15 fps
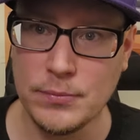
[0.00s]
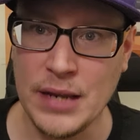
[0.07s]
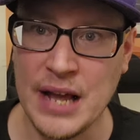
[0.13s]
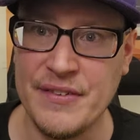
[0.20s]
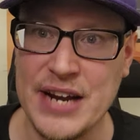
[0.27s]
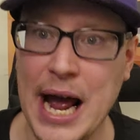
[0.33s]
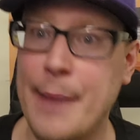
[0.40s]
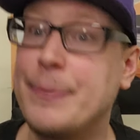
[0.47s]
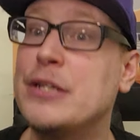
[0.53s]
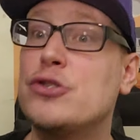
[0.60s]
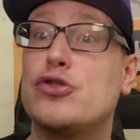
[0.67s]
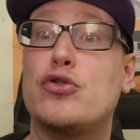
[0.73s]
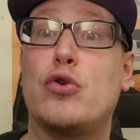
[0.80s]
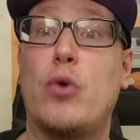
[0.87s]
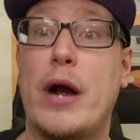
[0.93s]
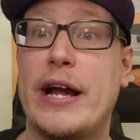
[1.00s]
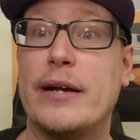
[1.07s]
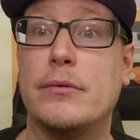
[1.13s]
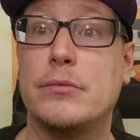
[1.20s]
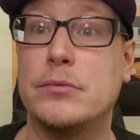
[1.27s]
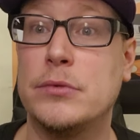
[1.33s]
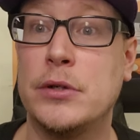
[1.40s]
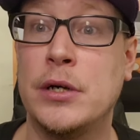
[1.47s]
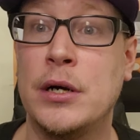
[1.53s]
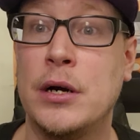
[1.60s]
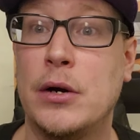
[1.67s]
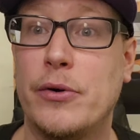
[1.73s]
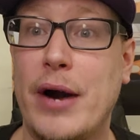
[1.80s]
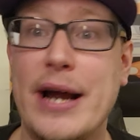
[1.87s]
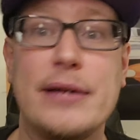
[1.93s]
if it happens, great,
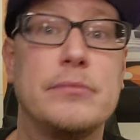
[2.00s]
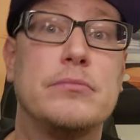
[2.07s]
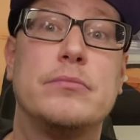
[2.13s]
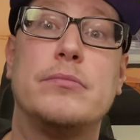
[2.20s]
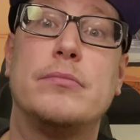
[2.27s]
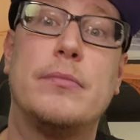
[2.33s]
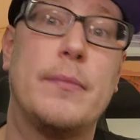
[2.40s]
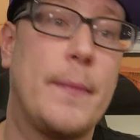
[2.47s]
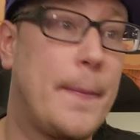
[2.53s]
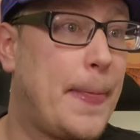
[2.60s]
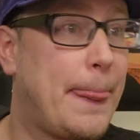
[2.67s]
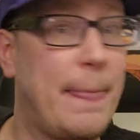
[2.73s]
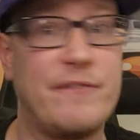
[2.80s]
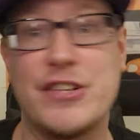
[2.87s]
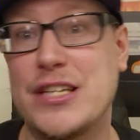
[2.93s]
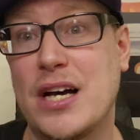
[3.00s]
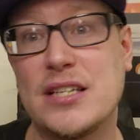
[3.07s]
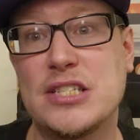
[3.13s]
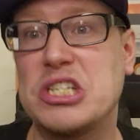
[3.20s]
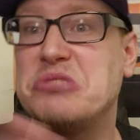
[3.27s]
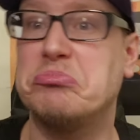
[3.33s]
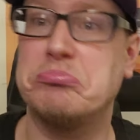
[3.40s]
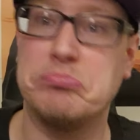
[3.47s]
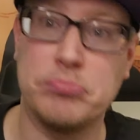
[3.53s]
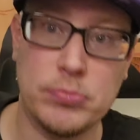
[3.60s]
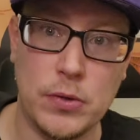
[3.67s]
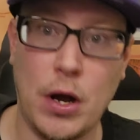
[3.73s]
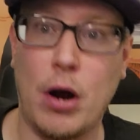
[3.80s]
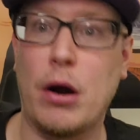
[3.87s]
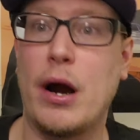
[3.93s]
right? If it doesn't,
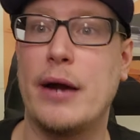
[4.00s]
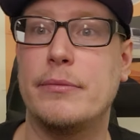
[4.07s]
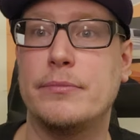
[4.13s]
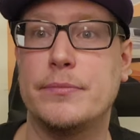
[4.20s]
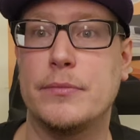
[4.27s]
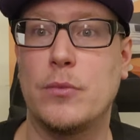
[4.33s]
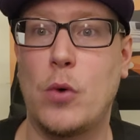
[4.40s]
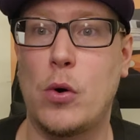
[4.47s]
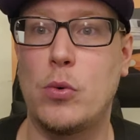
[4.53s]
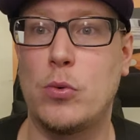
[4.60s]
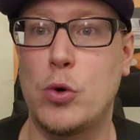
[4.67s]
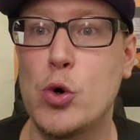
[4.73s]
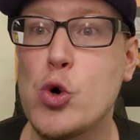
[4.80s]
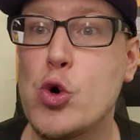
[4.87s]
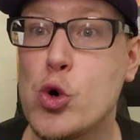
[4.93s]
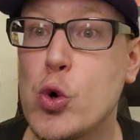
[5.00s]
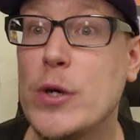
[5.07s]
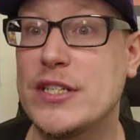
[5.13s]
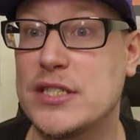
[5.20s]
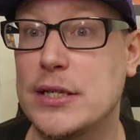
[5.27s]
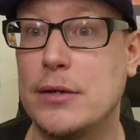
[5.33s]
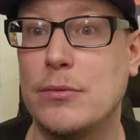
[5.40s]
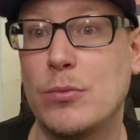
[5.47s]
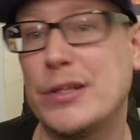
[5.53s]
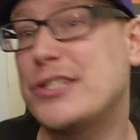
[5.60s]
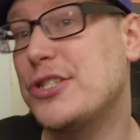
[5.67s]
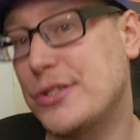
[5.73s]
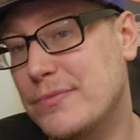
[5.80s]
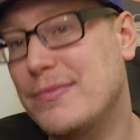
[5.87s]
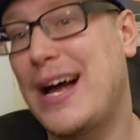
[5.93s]
all right. Well, who is it?
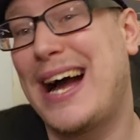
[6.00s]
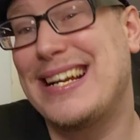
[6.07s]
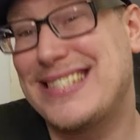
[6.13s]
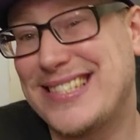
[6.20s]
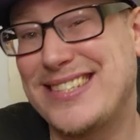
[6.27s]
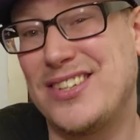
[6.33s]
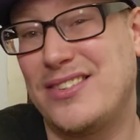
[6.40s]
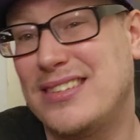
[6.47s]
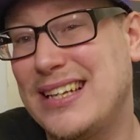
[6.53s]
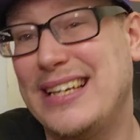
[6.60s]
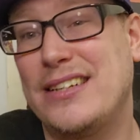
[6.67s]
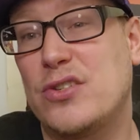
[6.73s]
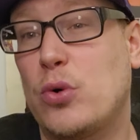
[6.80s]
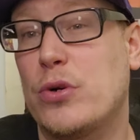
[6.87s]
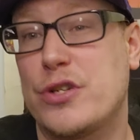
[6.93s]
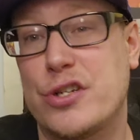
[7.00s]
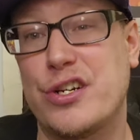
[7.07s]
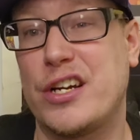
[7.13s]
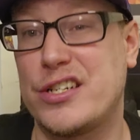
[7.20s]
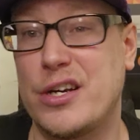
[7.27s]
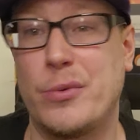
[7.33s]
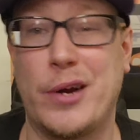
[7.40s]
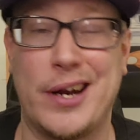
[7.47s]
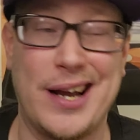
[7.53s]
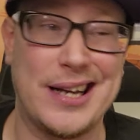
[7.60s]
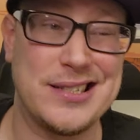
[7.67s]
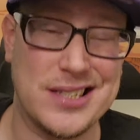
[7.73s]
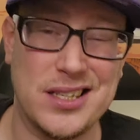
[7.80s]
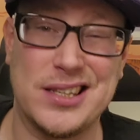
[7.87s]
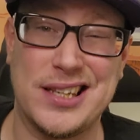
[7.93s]
Which I still lean towards J.J. Redick. I
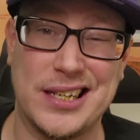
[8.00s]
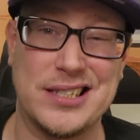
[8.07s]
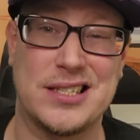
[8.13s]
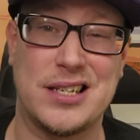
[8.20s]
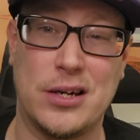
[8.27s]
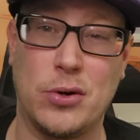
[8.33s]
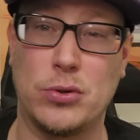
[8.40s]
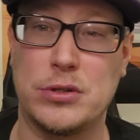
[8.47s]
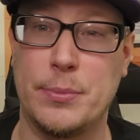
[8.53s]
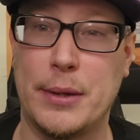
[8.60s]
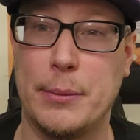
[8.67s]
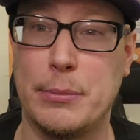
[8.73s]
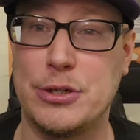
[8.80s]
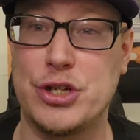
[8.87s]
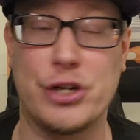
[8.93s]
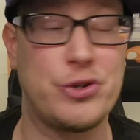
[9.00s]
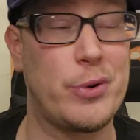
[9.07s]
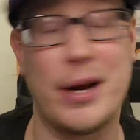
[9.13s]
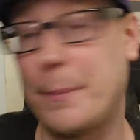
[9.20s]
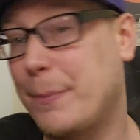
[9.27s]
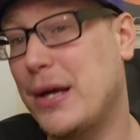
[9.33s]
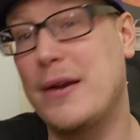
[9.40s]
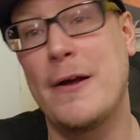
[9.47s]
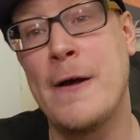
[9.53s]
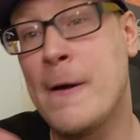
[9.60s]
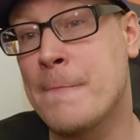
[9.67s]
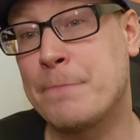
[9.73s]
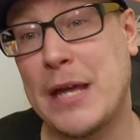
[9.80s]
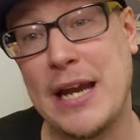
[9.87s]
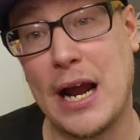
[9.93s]
still think it's going to ultimately be J.J. Redick. But
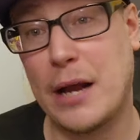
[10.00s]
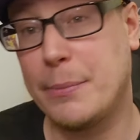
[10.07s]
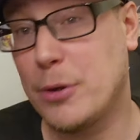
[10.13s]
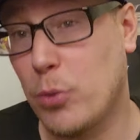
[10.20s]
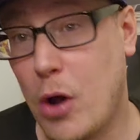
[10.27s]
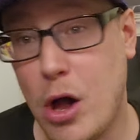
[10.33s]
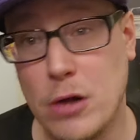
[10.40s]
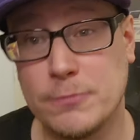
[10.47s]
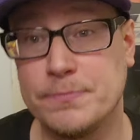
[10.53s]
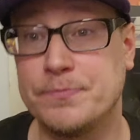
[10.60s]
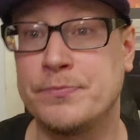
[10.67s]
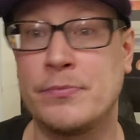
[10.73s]
again, I could be wrong,